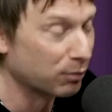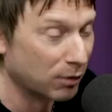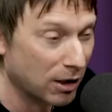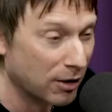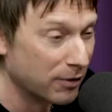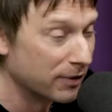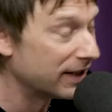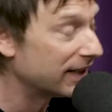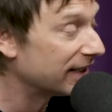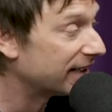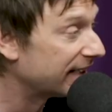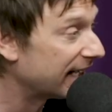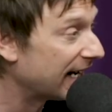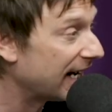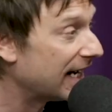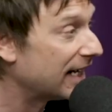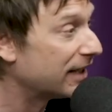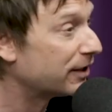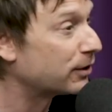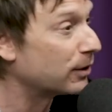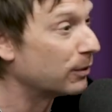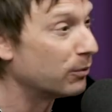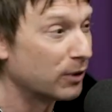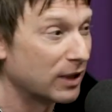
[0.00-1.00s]
throwing a
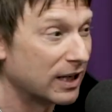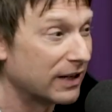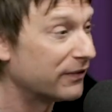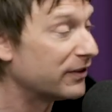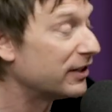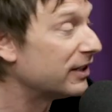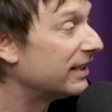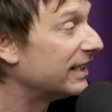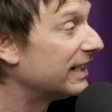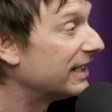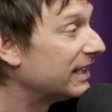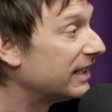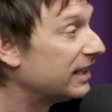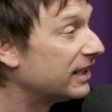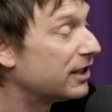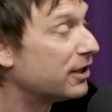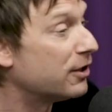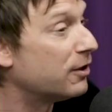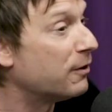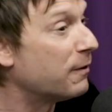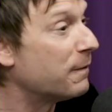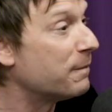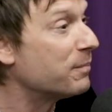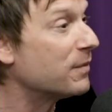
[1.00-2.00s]
tantrum, whatever you need to
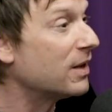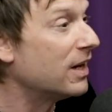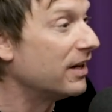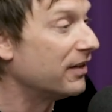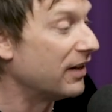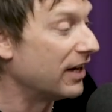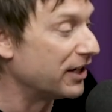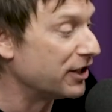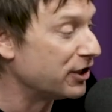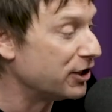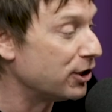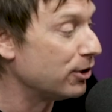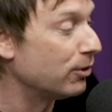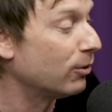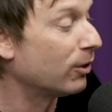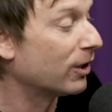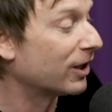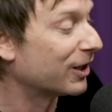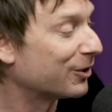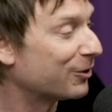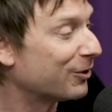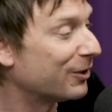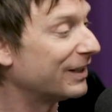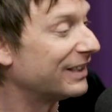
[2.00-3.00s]
do, that you
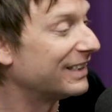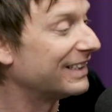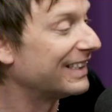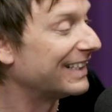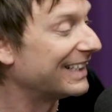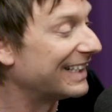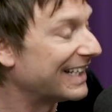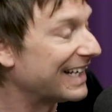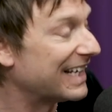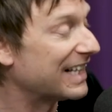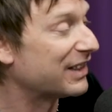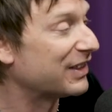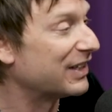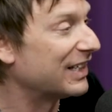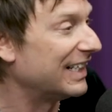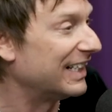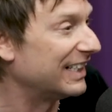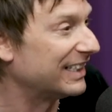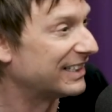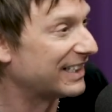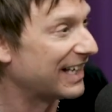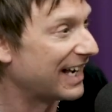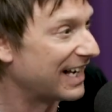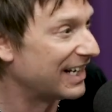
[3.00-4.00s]
are going to get the
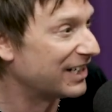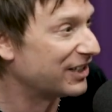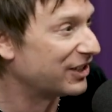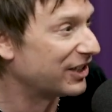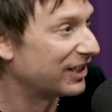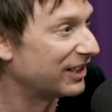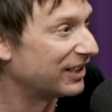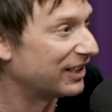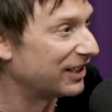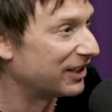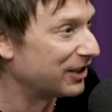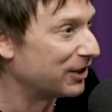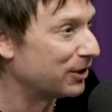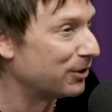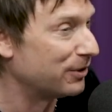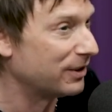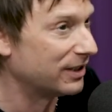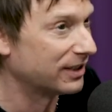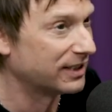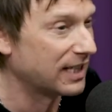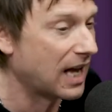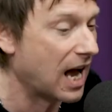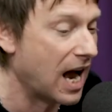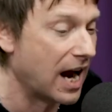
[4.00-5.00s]
attention that you
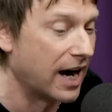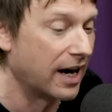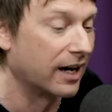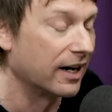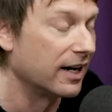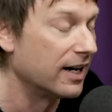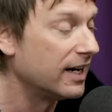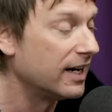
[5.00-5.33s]
desire.